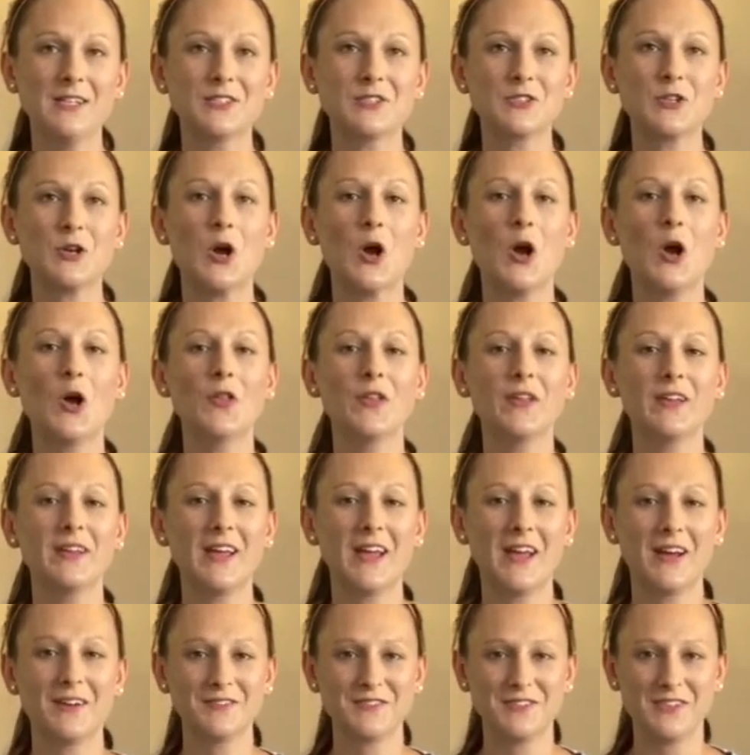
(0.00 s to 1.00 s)
is
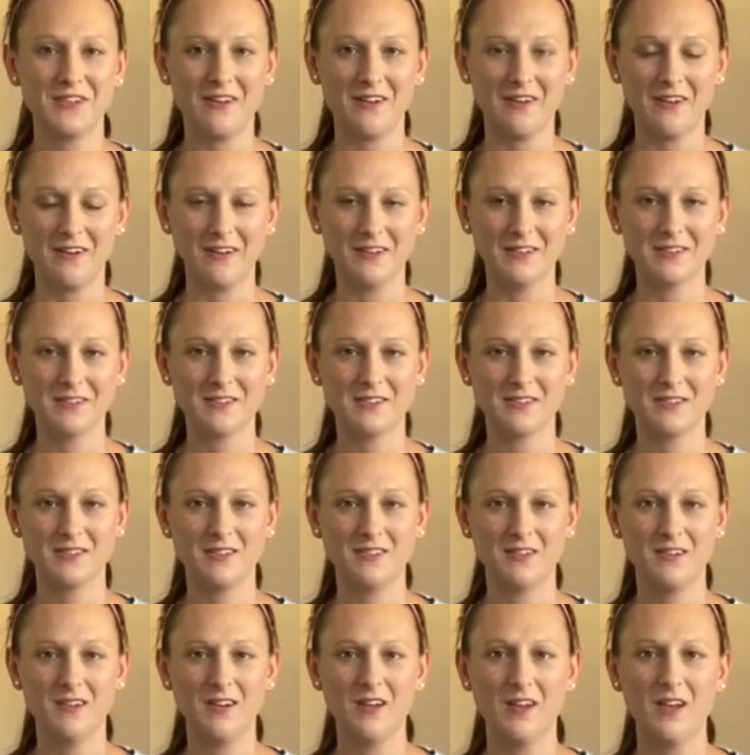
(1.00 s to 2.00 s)
calling out to us.
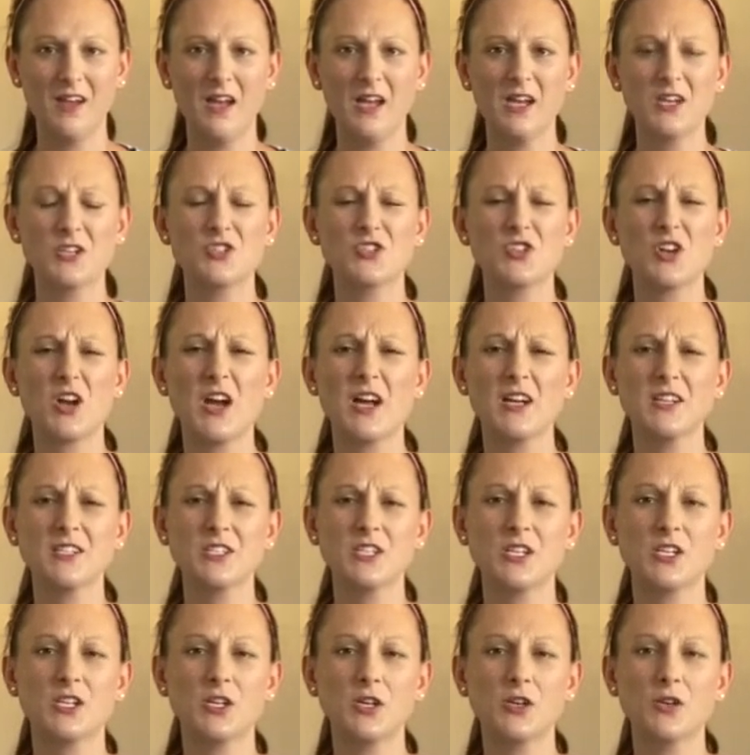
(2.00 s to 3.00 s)
He's
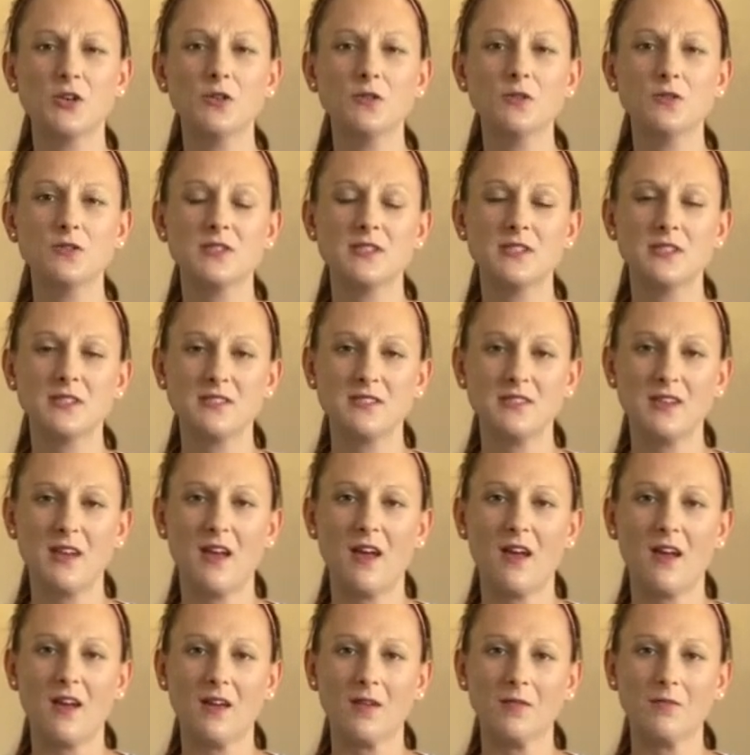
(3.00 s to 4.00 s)
trying to use this
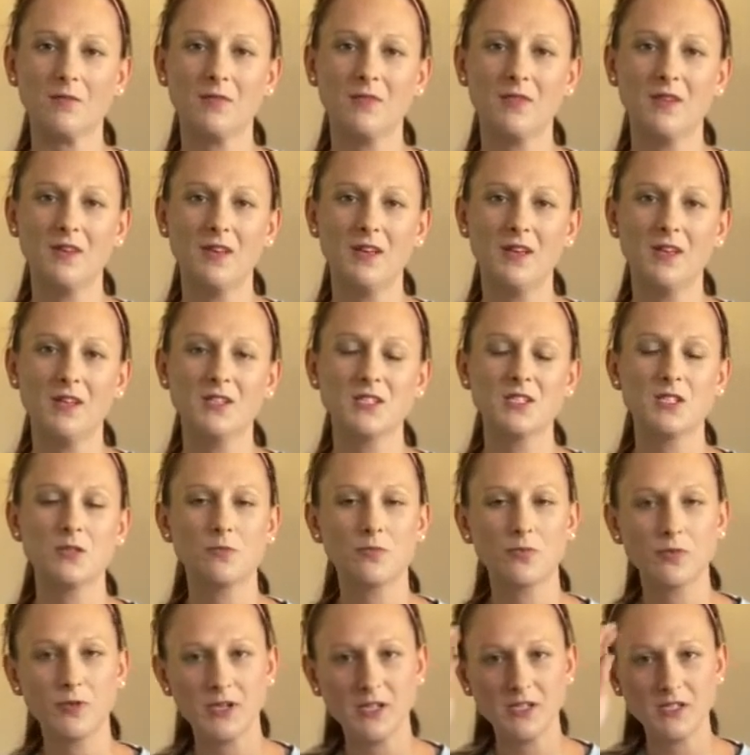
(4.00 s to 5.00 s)
time
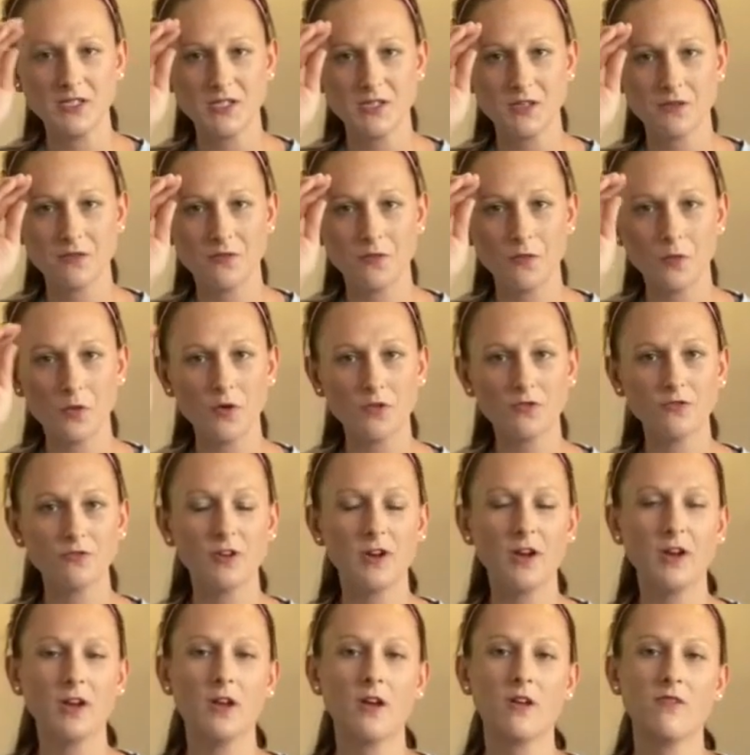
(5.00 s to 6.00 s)
to bring to the
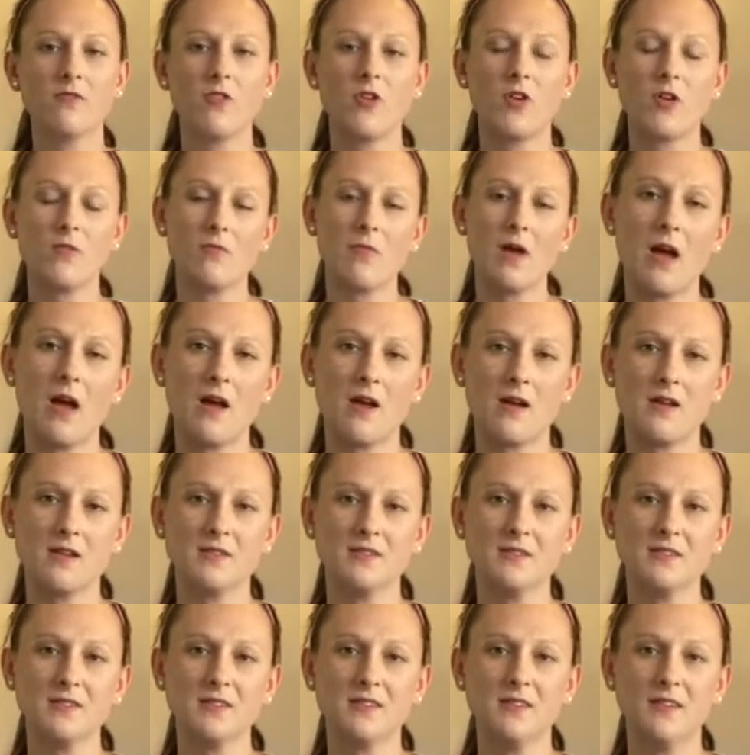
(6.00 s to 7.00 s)
forefront of
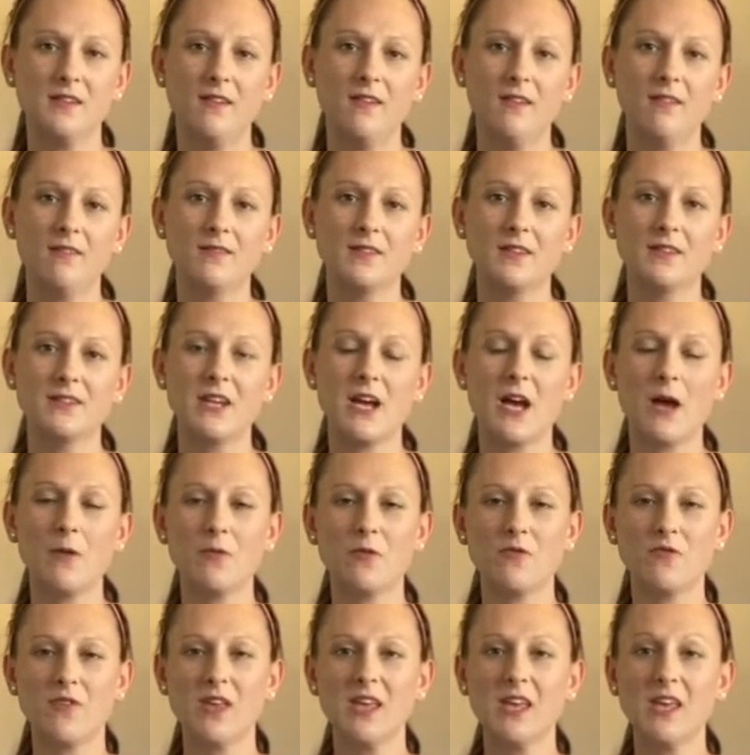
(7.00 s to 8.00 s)
minds the
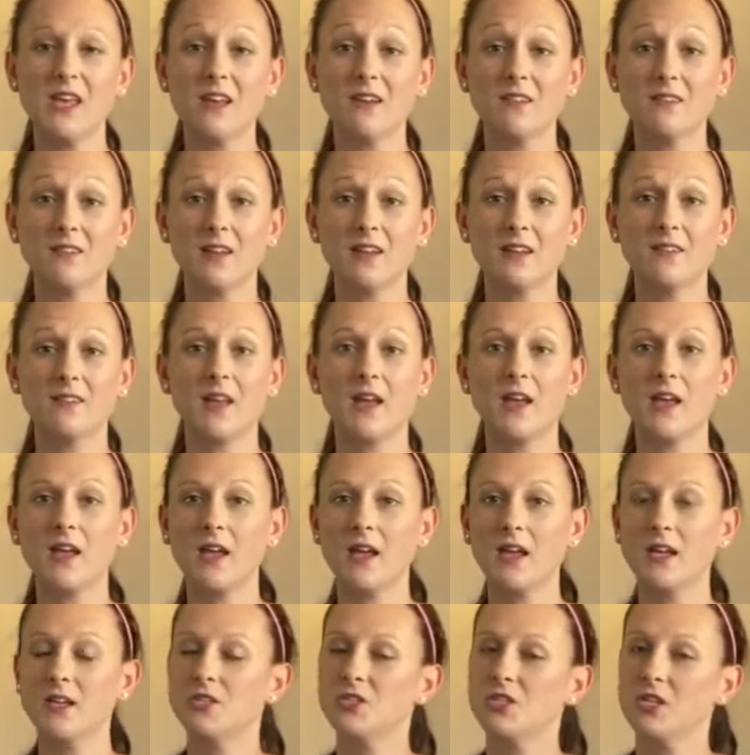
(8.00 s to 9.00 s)
type of healing that
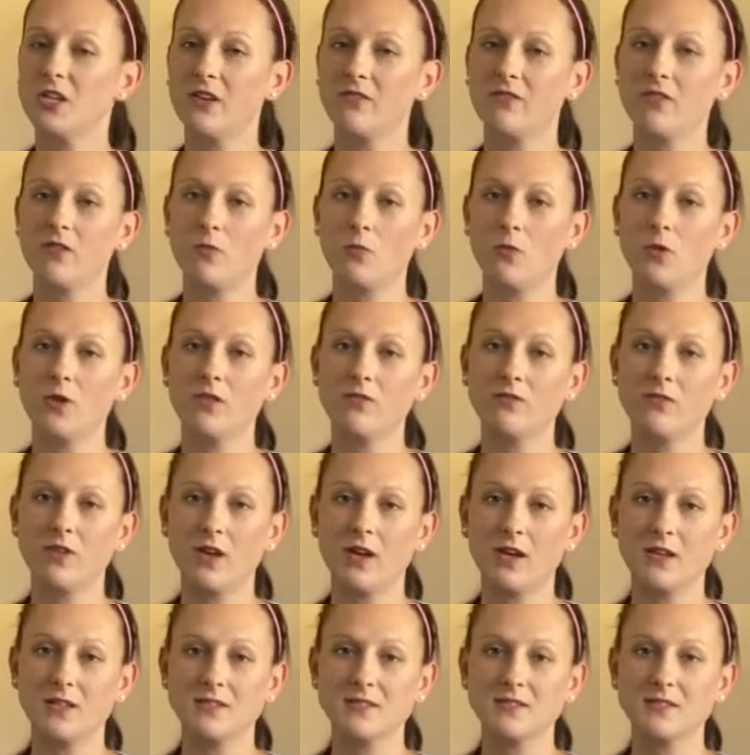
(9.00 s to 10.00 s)
each and every one of
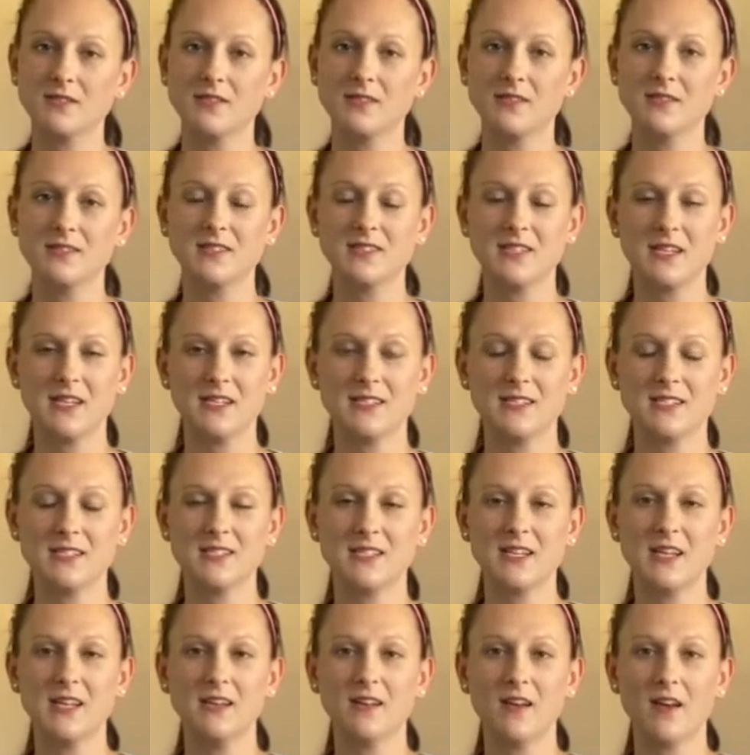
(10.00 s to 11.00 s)
us stand
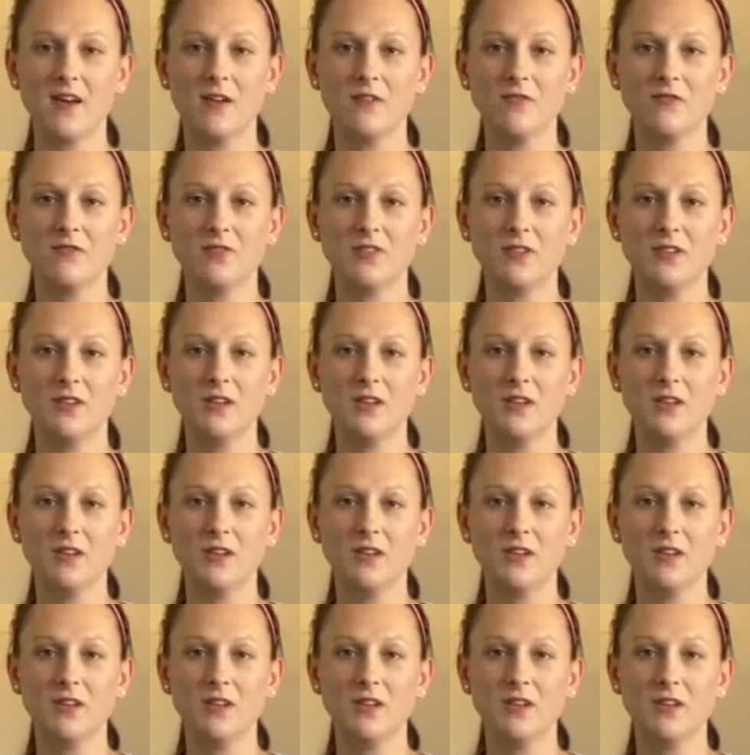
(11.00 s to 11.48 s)
in need of.